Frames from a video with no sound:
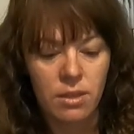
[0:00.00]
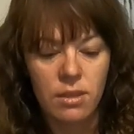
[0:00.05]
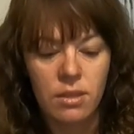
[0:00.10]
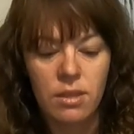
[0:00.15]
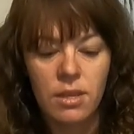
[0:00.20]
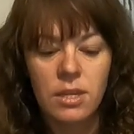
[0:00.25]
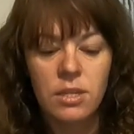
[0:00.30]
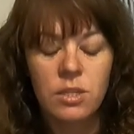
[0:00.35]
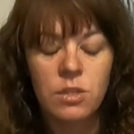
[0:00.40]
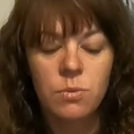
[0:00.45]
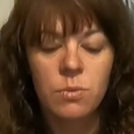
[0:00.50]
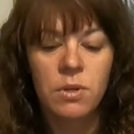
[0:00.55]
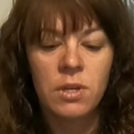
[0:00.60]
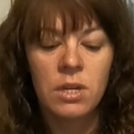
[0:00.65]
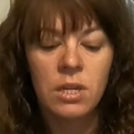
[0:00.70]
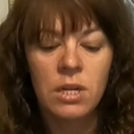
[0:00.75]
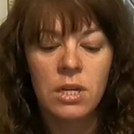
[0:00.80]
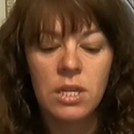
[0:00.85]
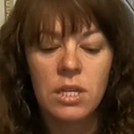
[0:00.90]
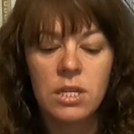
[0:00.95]
This
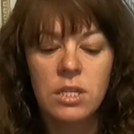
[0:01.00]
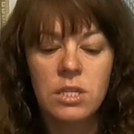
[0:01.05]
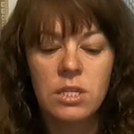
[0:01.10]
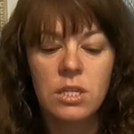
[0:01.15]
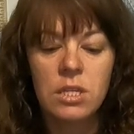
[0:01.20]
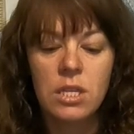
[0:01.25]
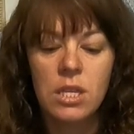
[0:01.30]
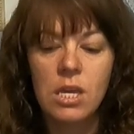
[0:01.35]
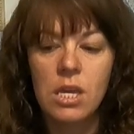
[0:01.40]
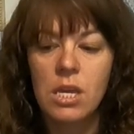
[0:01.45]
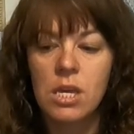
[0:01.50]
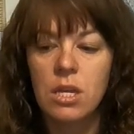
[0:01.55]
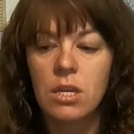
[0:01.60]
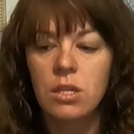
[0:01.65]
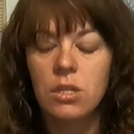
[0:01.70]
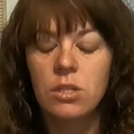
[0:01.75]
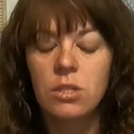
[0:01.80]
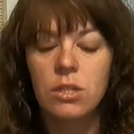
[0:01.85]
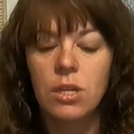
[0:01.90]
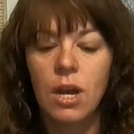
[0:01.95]
one is the
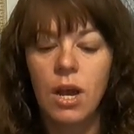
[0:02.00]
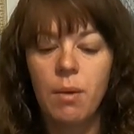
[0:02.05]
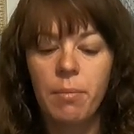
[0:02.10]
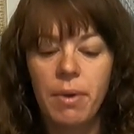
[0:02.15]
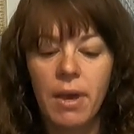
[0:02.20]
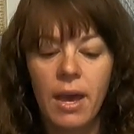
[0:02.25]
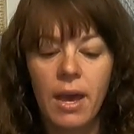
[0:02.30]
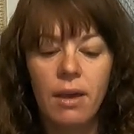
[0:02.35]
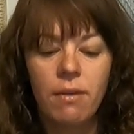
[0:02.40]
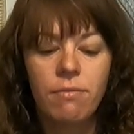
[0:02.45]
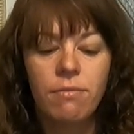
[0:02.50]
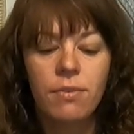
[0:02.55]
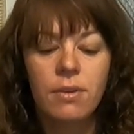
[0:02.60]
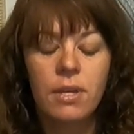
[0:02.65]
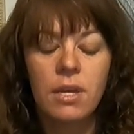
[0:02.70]
top half.